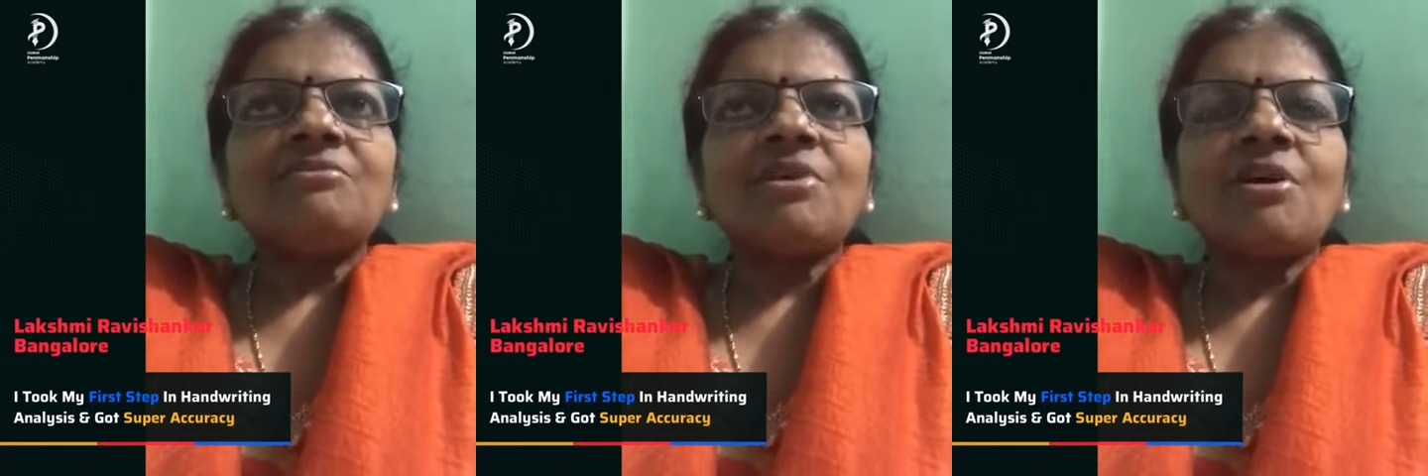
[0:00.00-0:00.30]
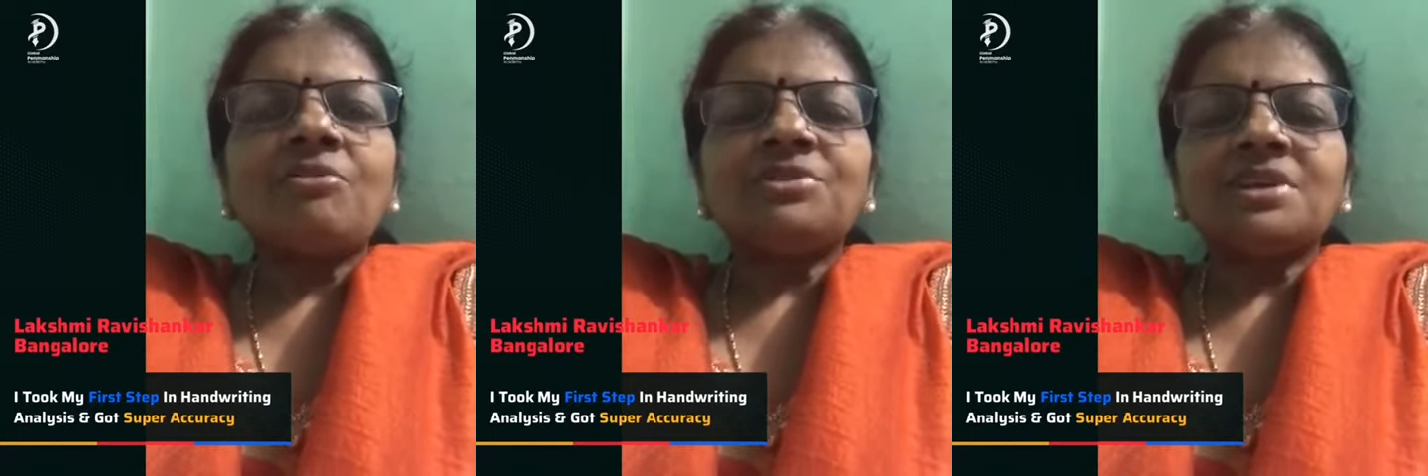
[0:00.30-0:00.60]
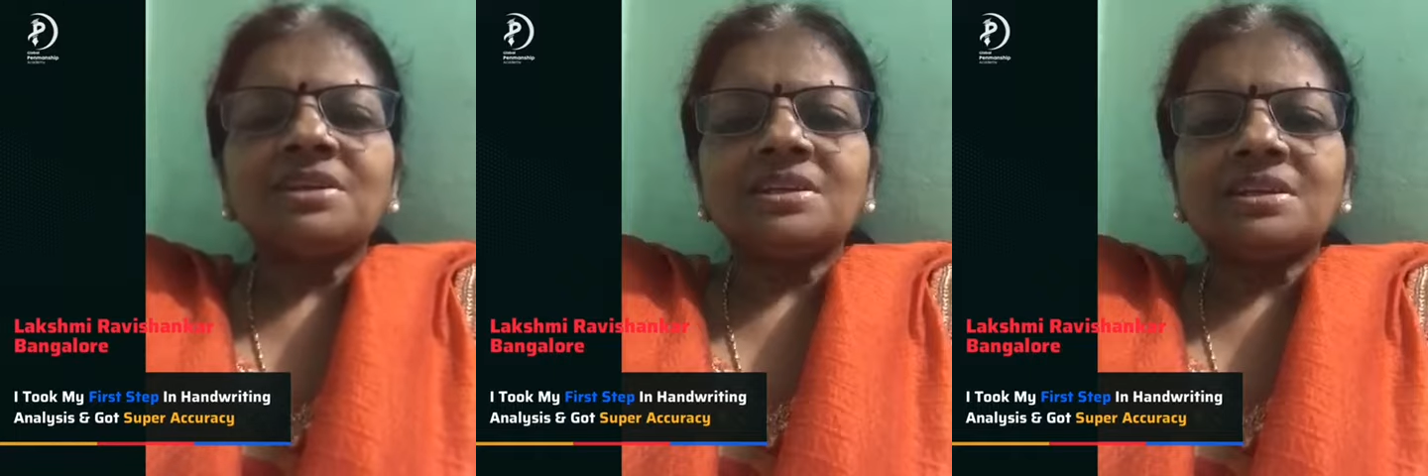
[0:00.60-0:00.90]

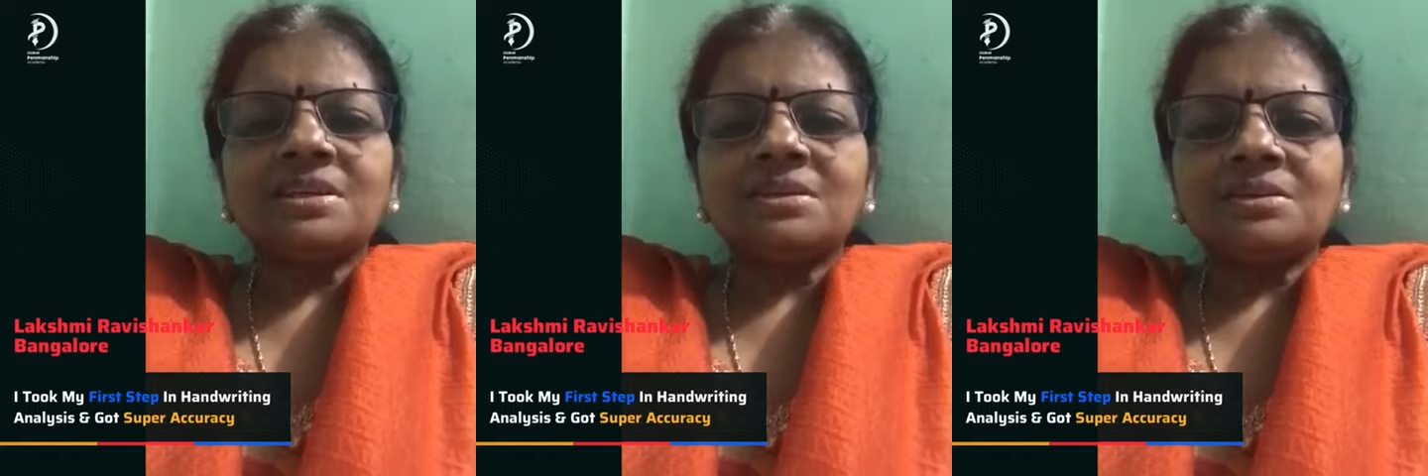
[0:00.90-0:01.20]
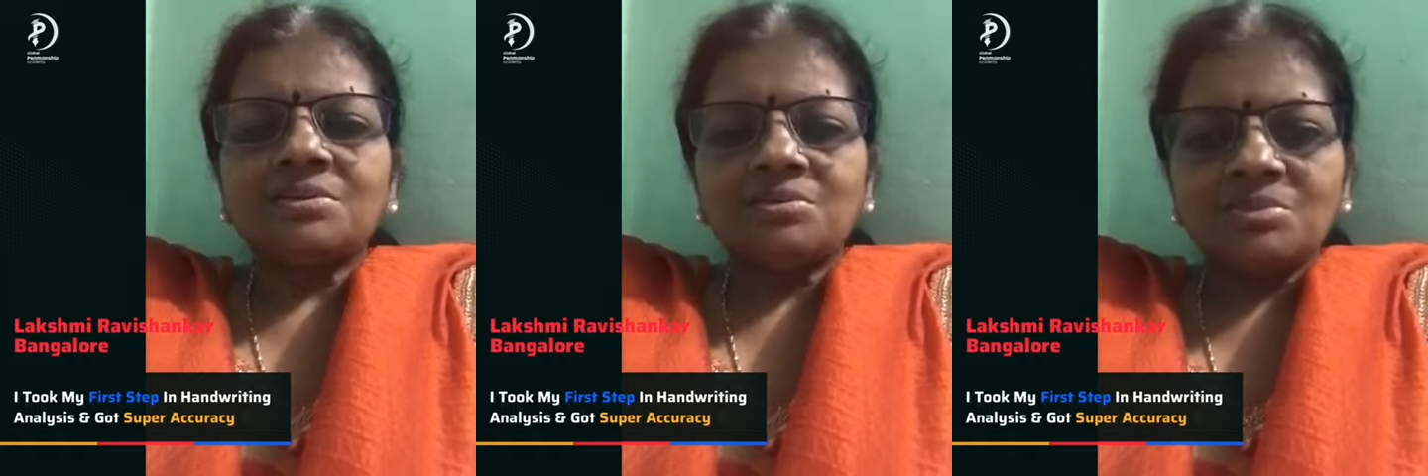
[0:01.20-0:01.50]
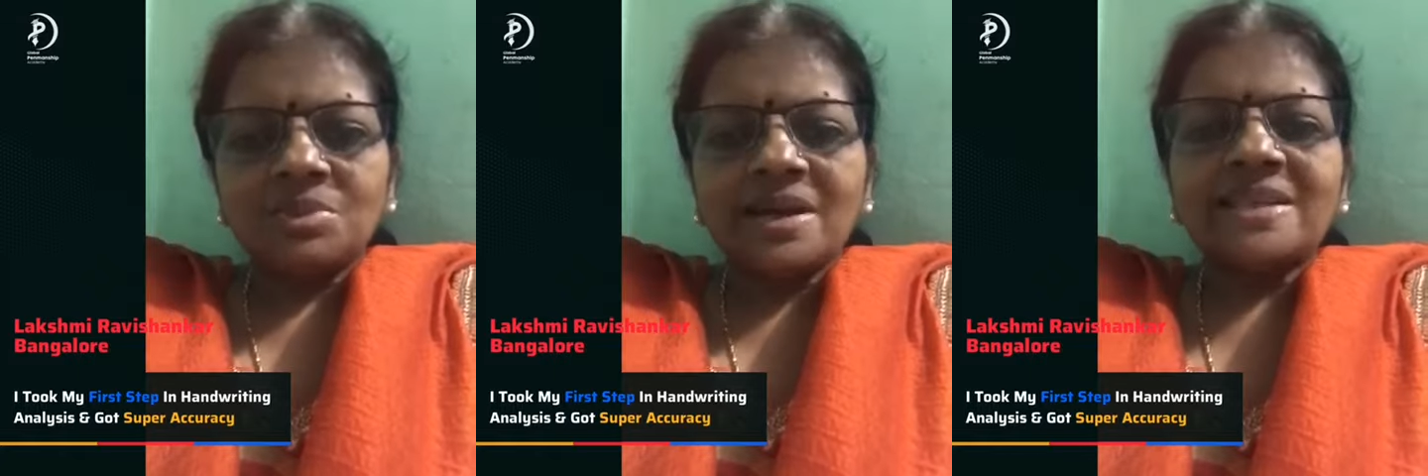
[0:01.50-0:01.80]
after
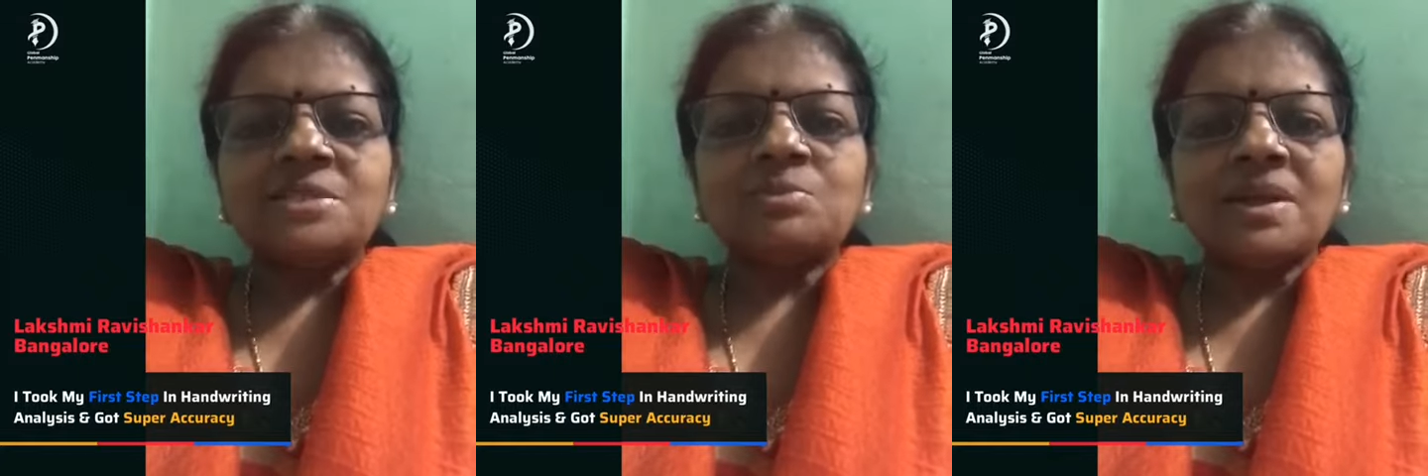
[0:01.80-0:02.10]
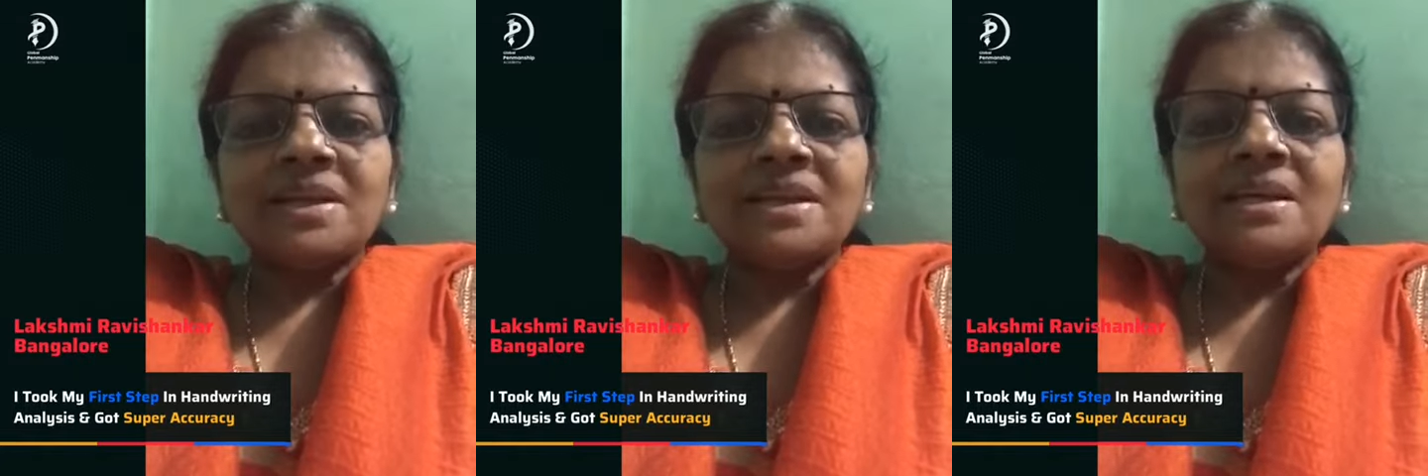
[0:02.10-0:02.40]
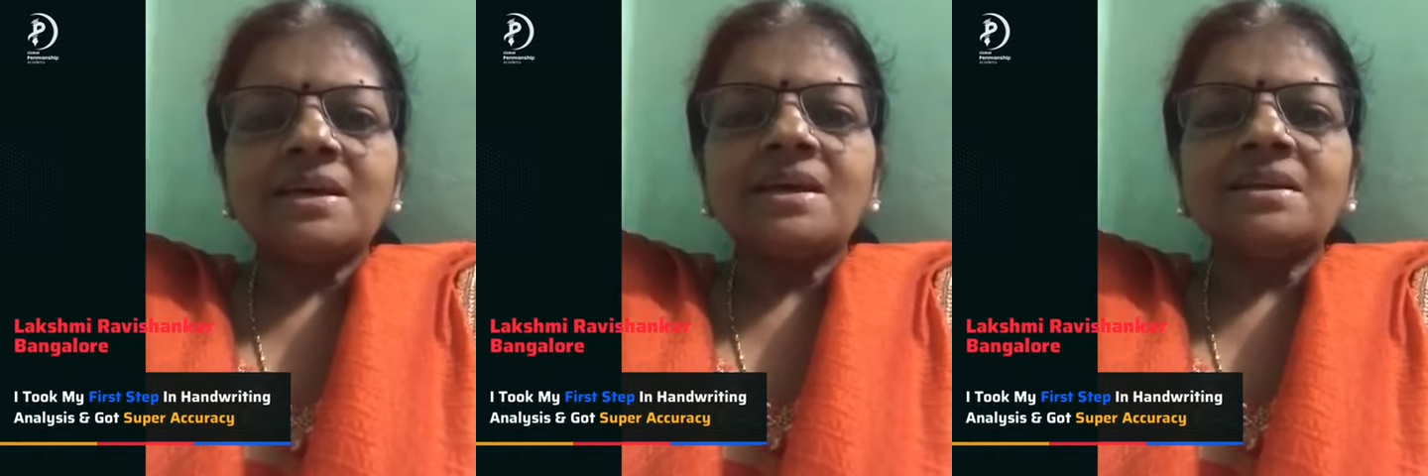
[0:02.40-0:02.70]
explaining,